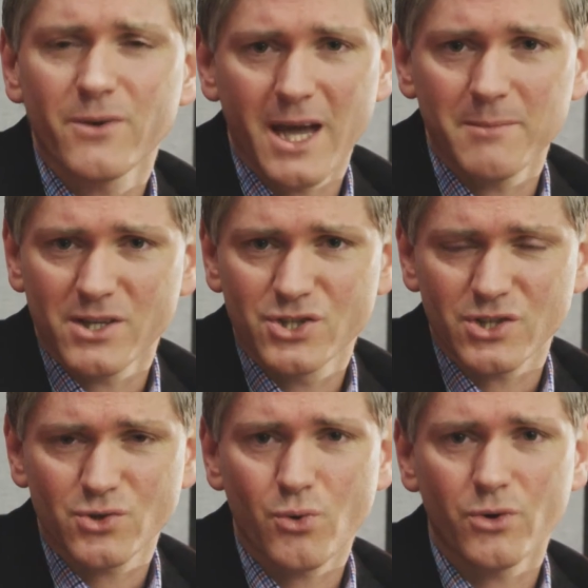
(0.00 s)
game has
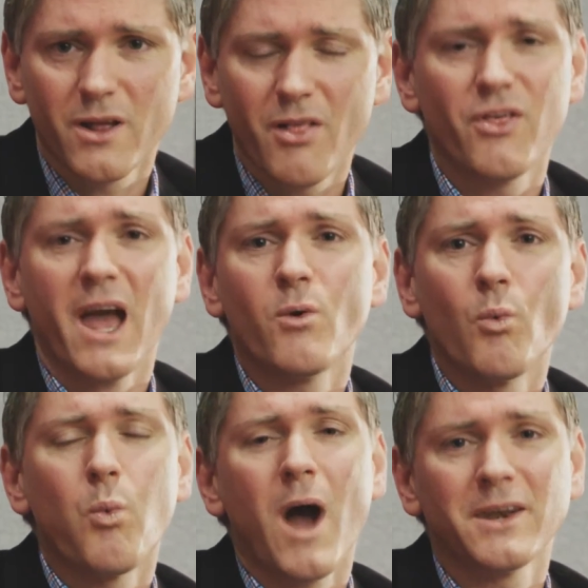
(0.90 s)
just taught that
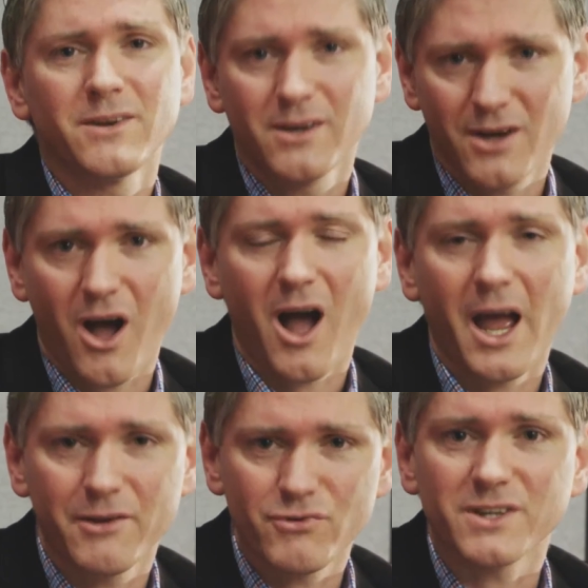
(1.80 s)
one
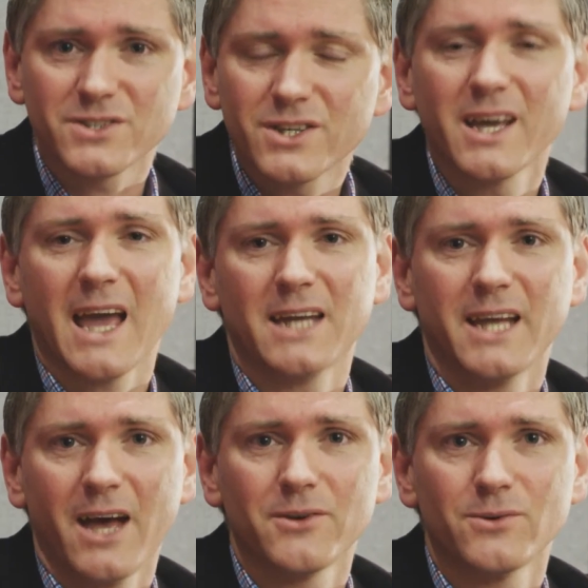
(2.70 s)
high risk and
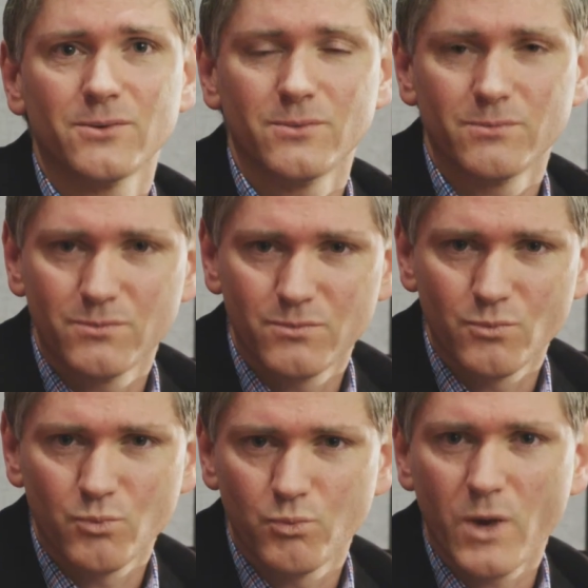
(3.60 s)
how to
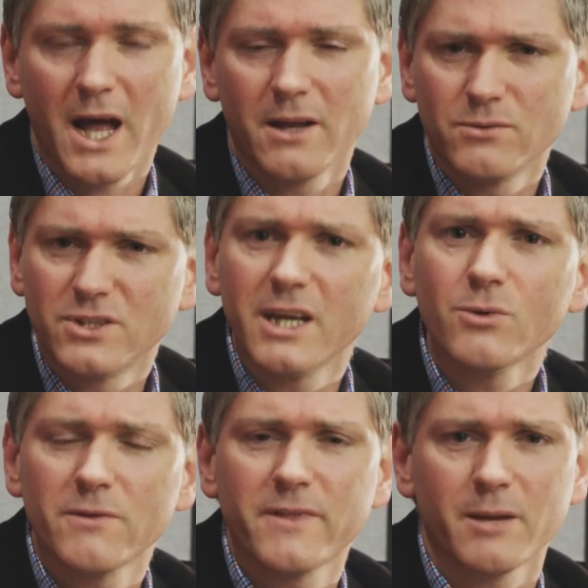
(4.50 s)
deal
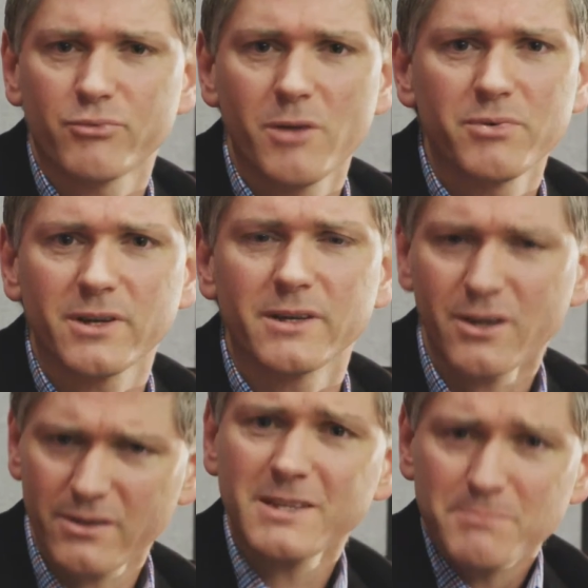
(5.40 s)
with that appropriately,
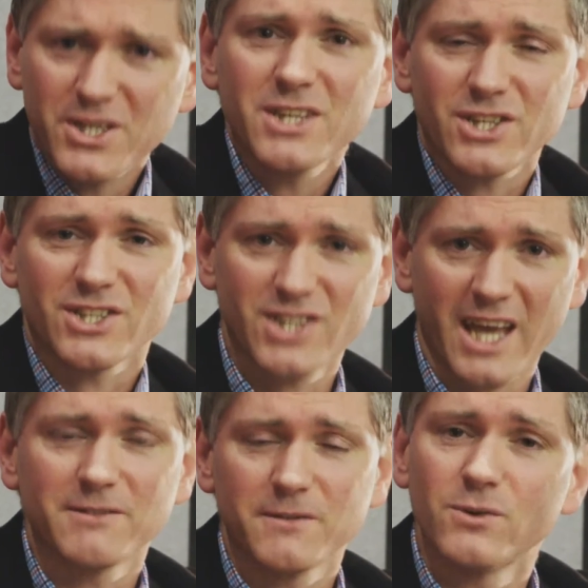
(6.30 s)
that's potentially
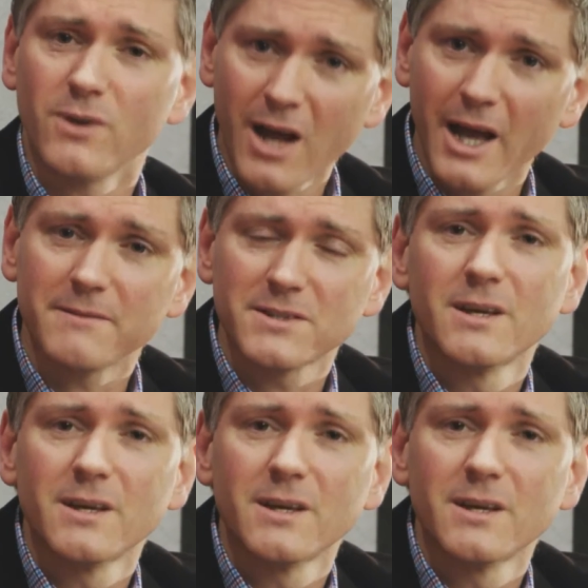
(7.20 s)
saved a few lives.